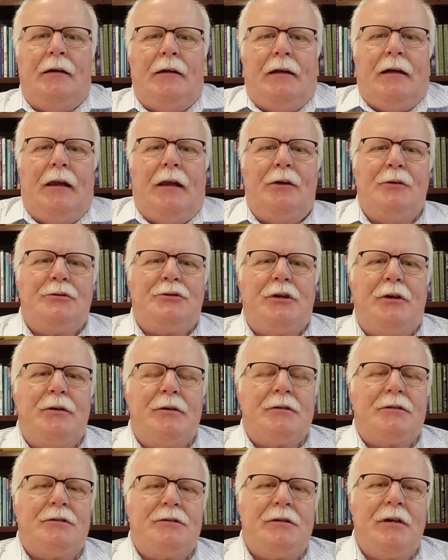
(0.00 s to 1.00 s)
Hello,
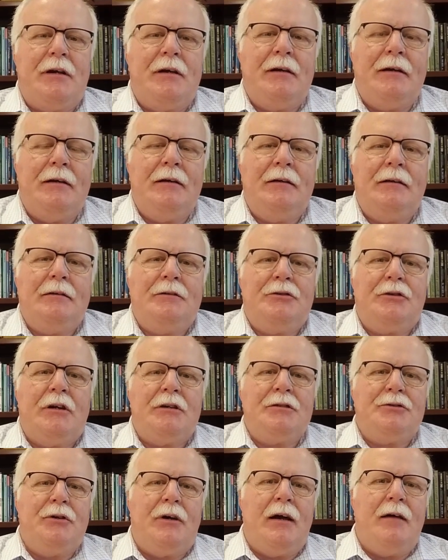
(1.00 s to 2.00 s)
church.
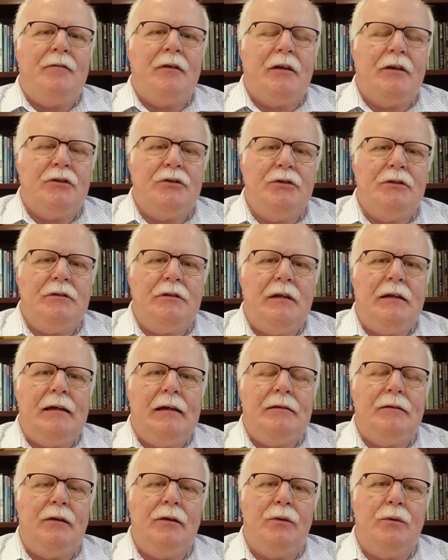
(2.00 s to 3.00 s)
Trust you're having a good day
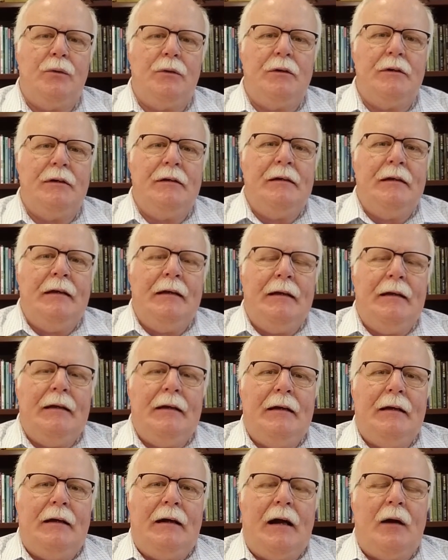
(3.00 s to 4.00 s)
in the Lord.
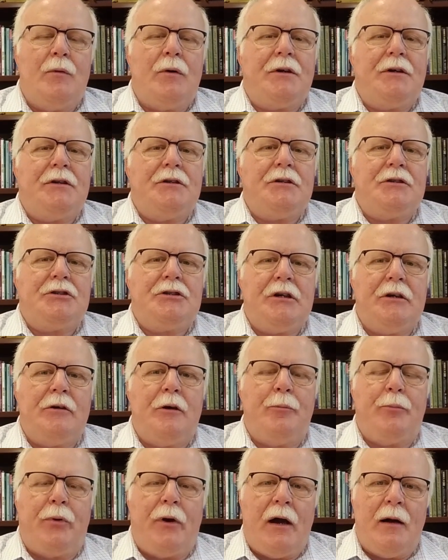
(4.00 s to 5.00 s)
I want to just share
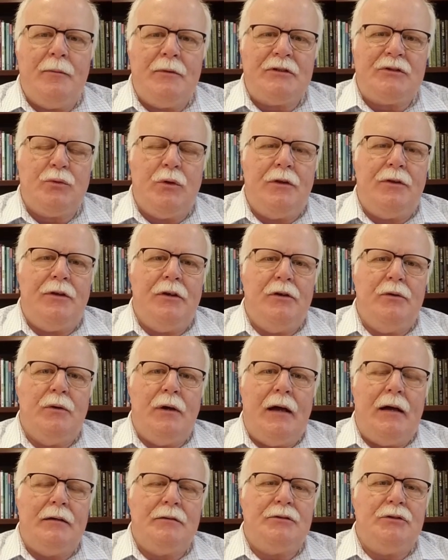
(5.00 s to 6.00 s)
a promise with you
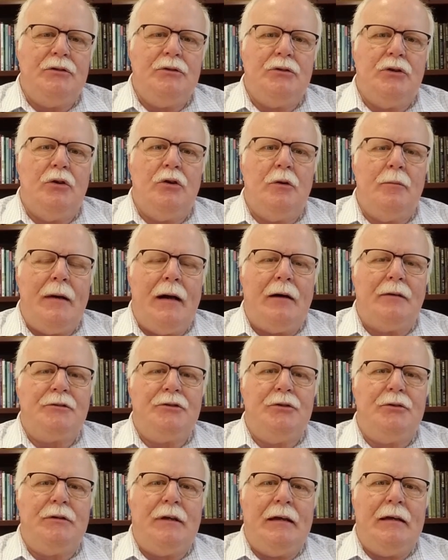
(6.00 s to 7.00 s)
as you go
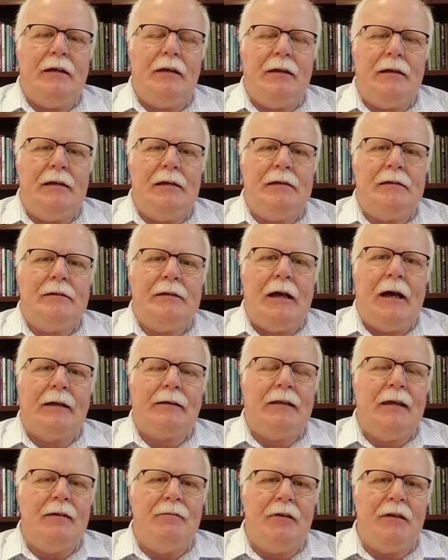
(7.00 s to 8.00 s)
about your daily
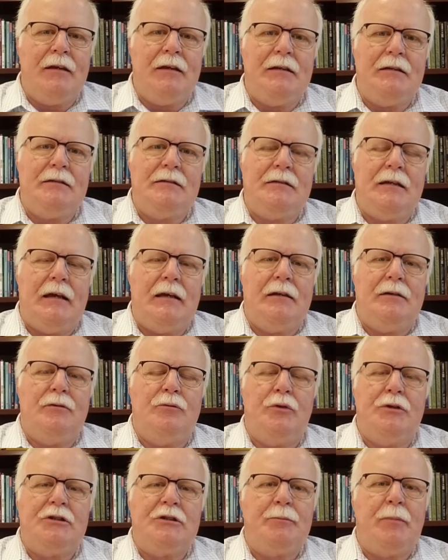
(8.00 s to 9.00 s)
activities and
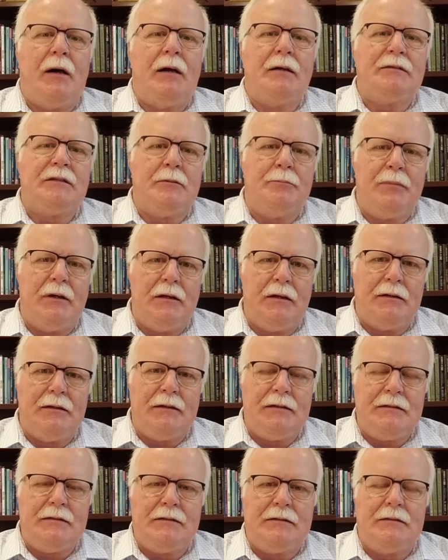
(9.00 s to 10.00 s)

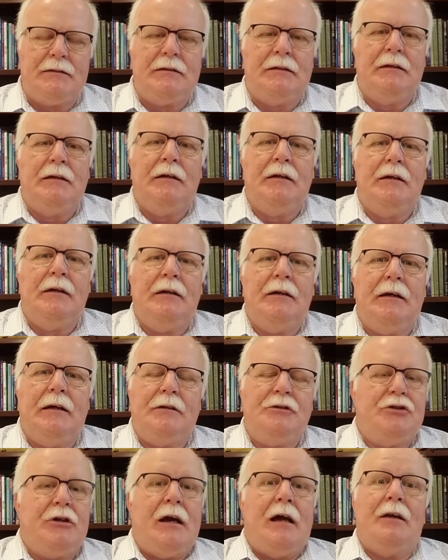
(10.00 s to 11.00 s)
responsibilities
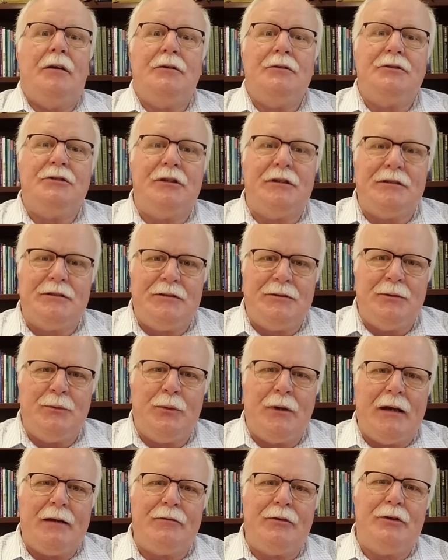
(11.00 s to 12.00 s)
and challenges,
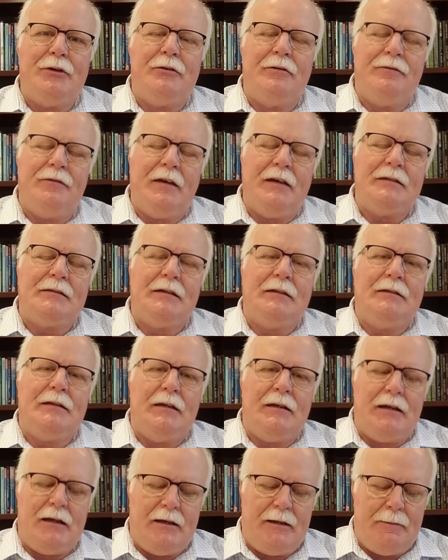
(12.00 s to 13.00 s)
whatever you're facing
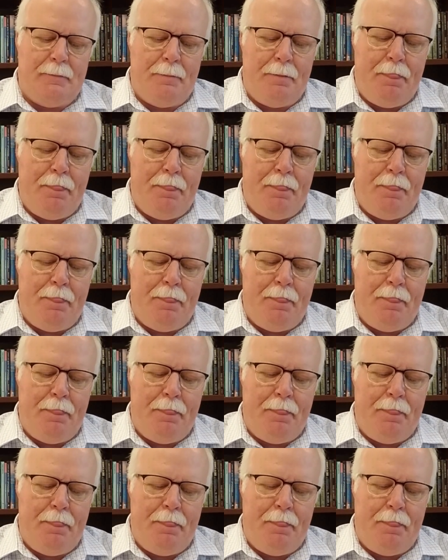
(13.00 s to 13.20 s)
today.